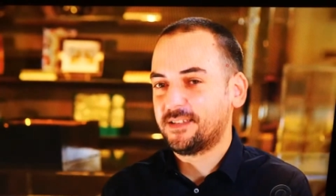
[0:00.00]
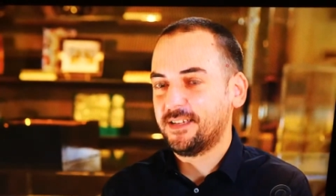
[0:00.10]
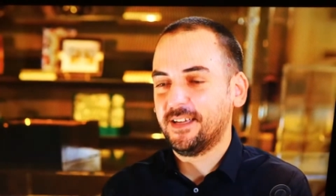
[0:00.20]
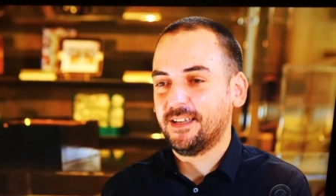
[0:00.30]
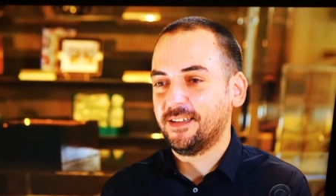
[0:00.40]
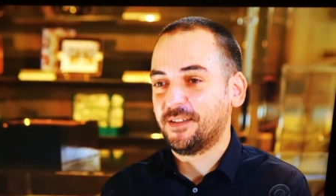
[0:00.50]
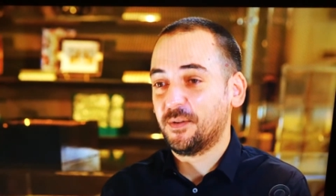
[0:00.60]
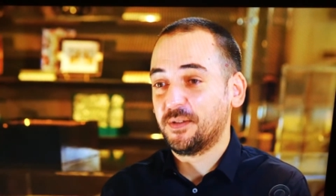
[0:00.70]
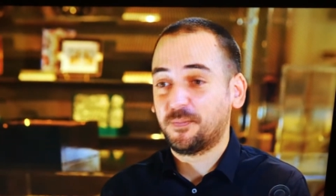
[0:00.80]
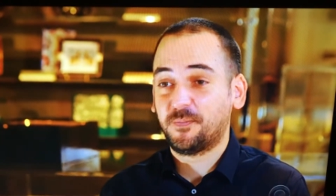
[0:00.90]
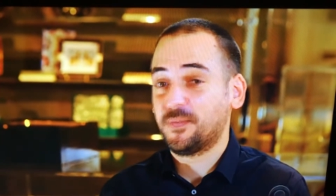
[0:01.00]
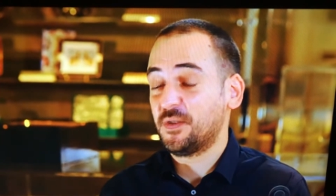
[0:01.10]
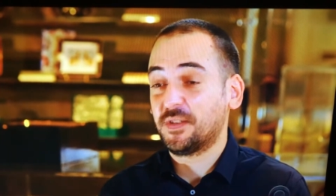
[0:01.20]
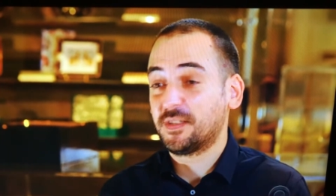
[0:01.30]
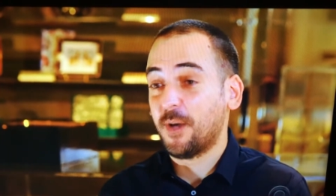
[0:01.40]
see there was,
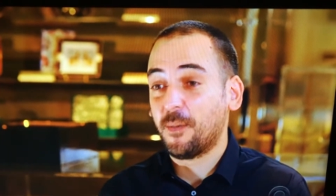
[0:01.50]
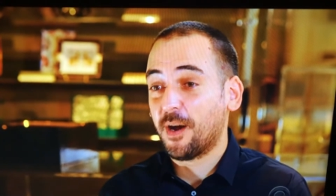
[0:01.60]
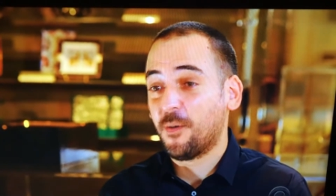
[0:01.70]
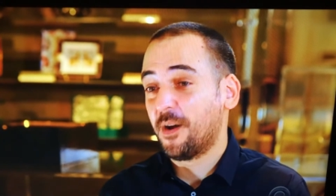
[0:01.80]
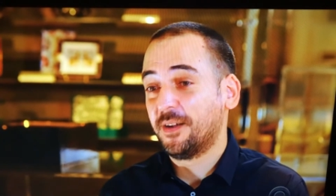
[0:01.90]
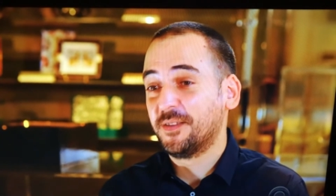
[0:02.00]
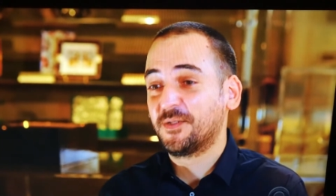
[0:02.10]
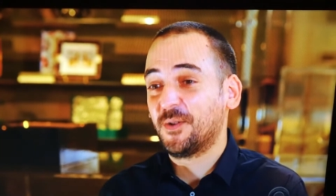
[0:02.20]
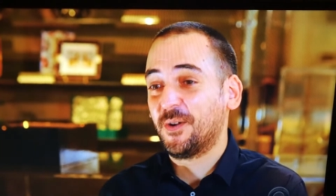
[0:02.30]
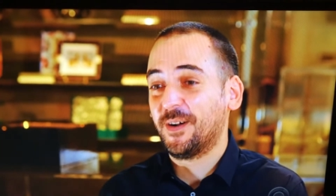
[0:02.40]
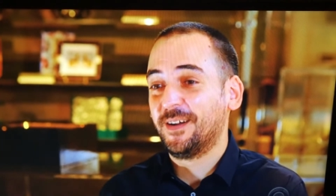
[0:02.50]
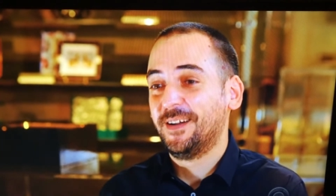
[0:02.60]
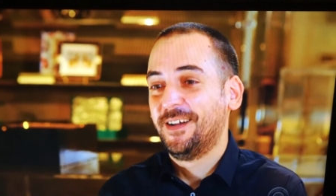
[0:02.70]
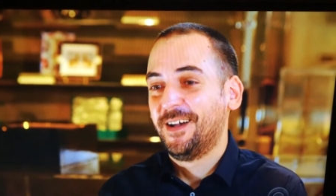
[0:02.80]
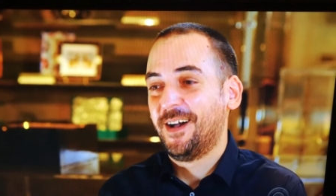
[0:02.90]
you could smell marijuana in the store,
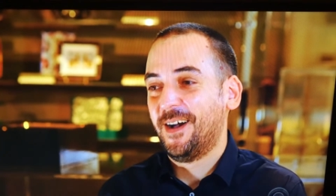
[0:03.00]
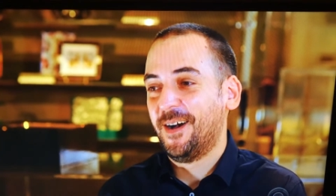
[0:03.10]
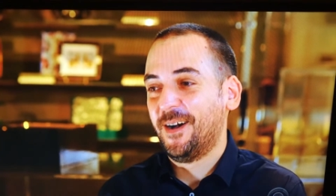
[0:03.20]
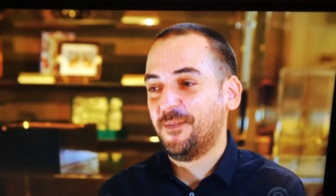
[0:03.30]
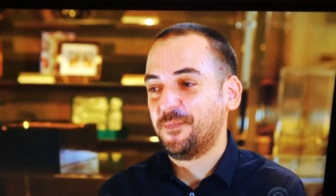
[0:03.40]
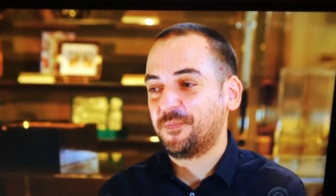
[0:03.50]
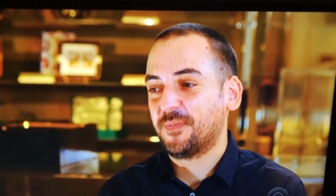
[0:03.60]
um,